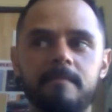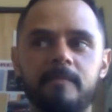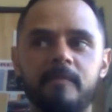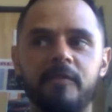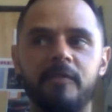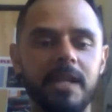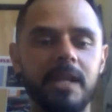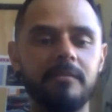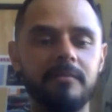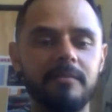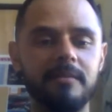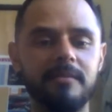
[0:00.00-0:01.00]
for
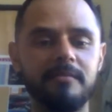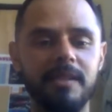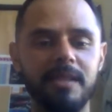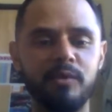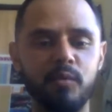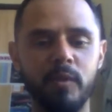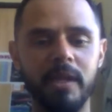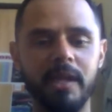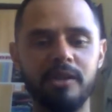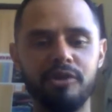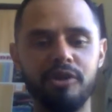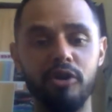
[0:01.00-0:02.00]
now, that's what I
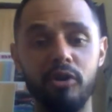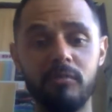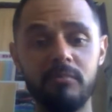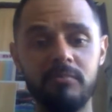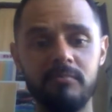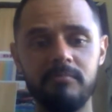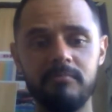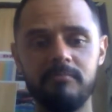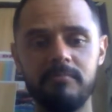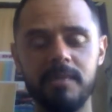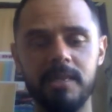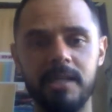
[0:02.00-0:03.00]
can show.
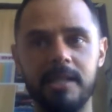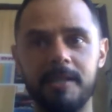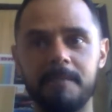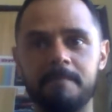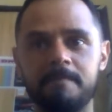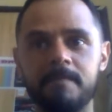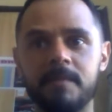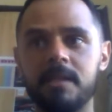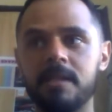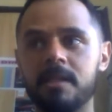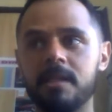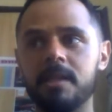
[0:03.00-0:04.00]
um,
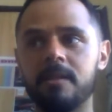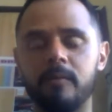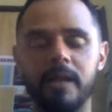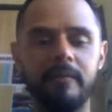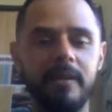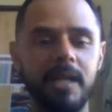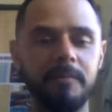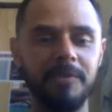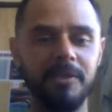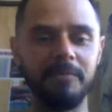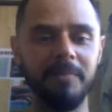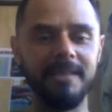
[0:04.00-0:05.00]
Whatever comes
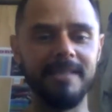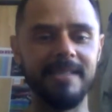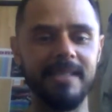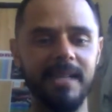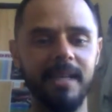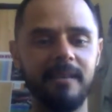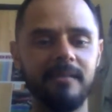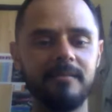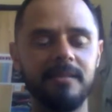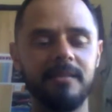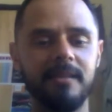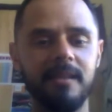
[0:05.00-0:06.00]
to me to say,
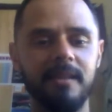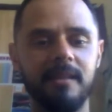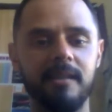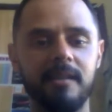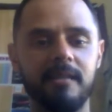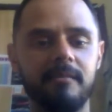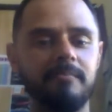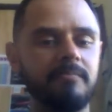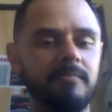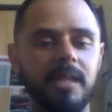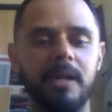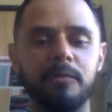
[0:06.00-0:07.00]

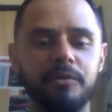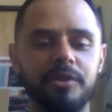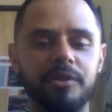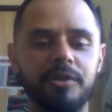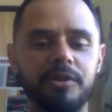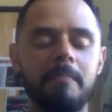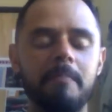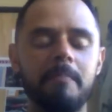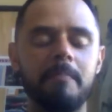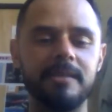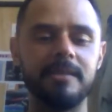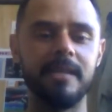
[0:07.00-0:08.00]
I would just come
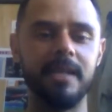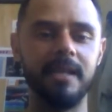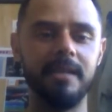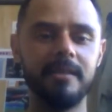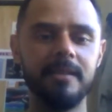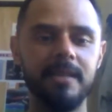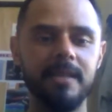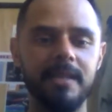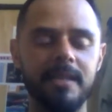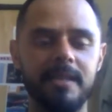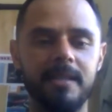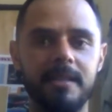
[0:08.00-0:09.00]
out and say.
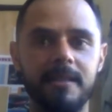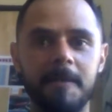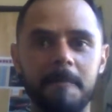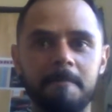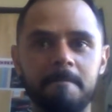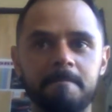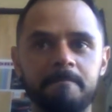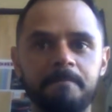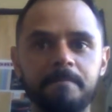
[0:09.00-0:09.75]
um,